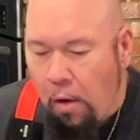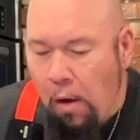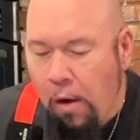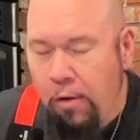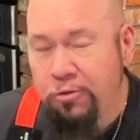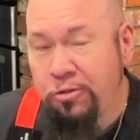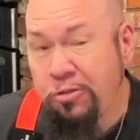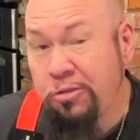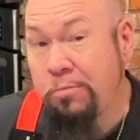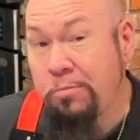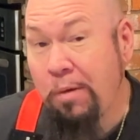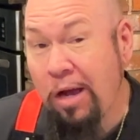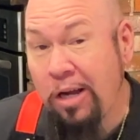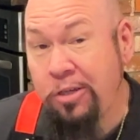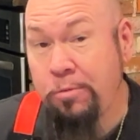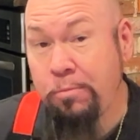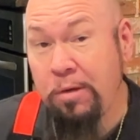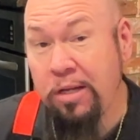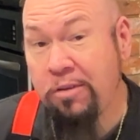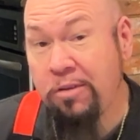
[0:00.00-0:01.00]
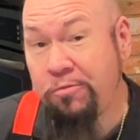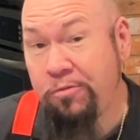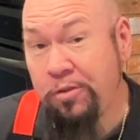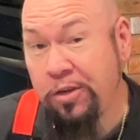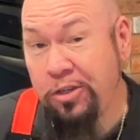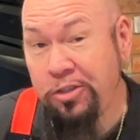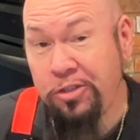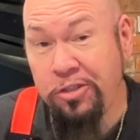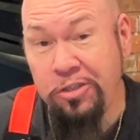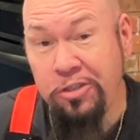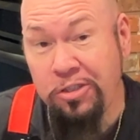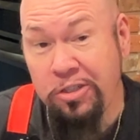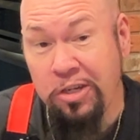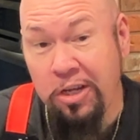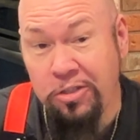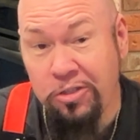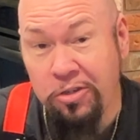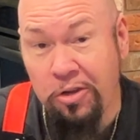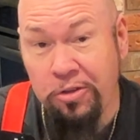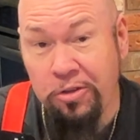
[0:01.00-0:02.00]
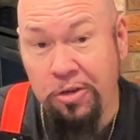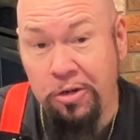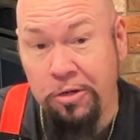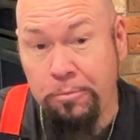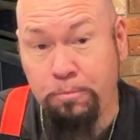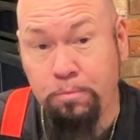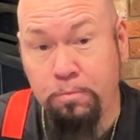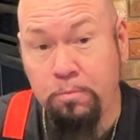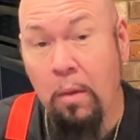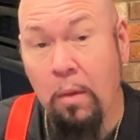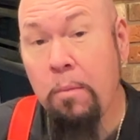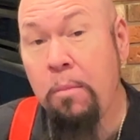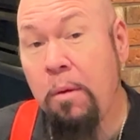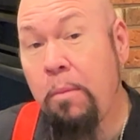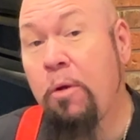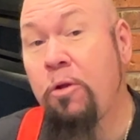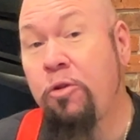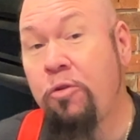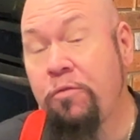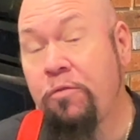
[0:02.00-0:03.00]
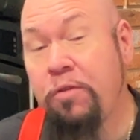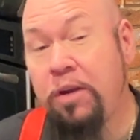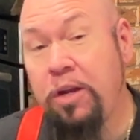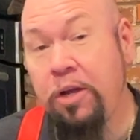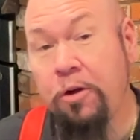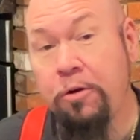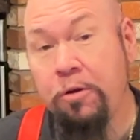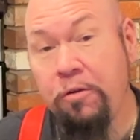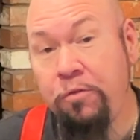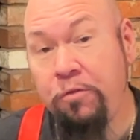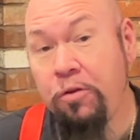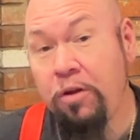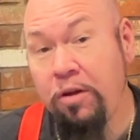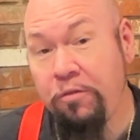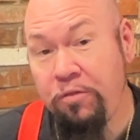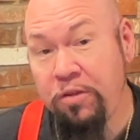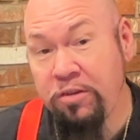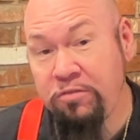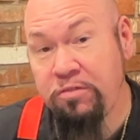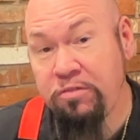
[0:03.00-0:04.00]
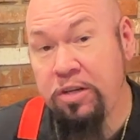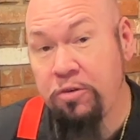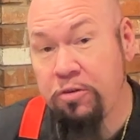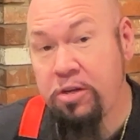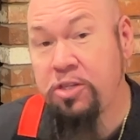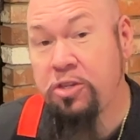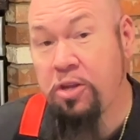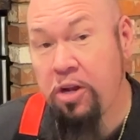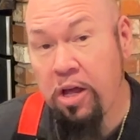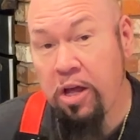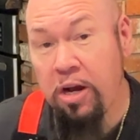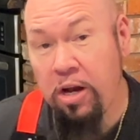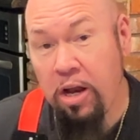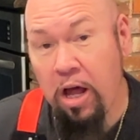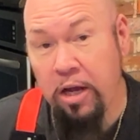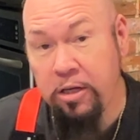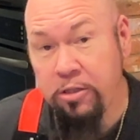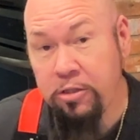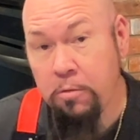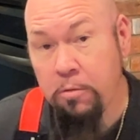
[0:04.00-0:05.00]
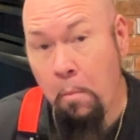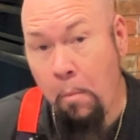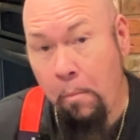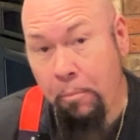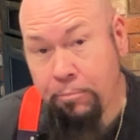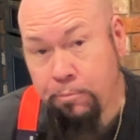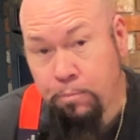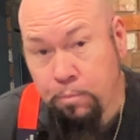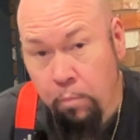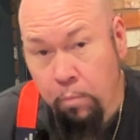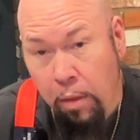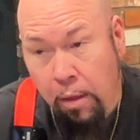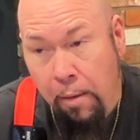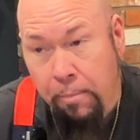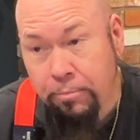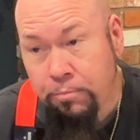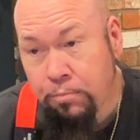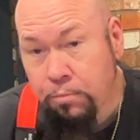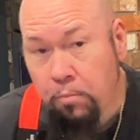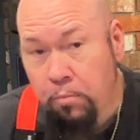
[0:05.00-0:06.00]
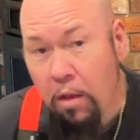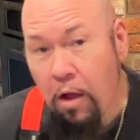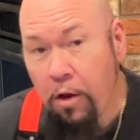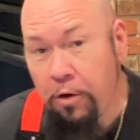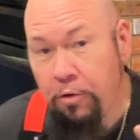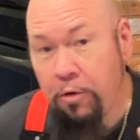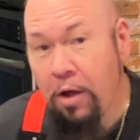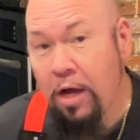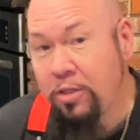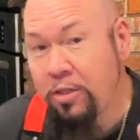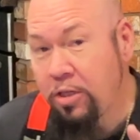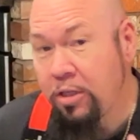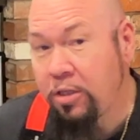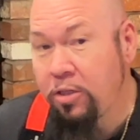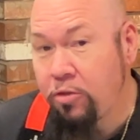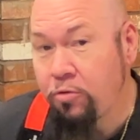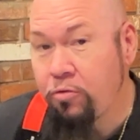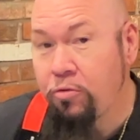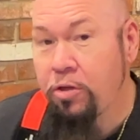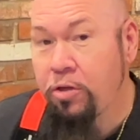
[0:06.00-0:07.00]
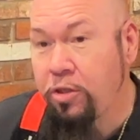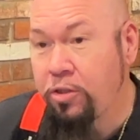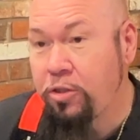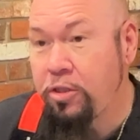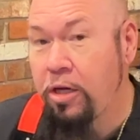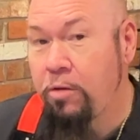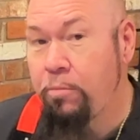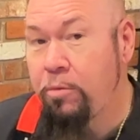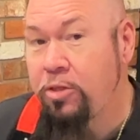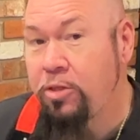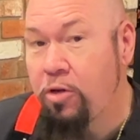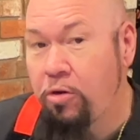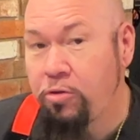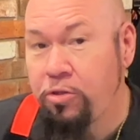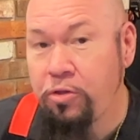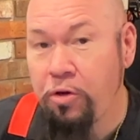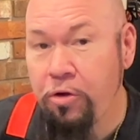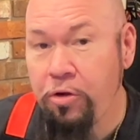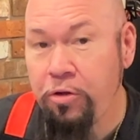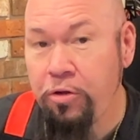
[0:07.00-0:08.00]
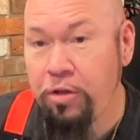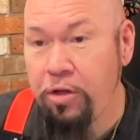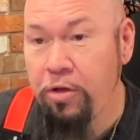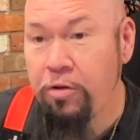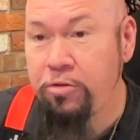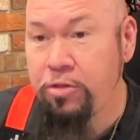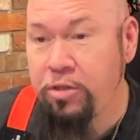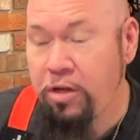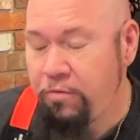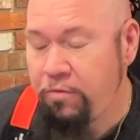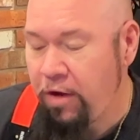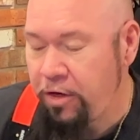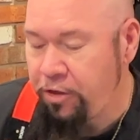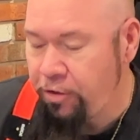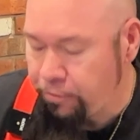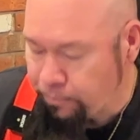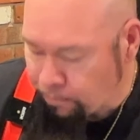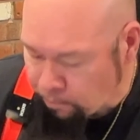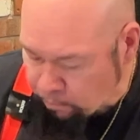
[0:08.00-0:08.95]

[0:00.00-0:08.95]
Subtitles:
Just imagine making Philly cheesesteaks on there. Maybe I'll do a video. If this video gets a lot of likes, and you guys like these cooking segments, I'll show you the other stuff I do.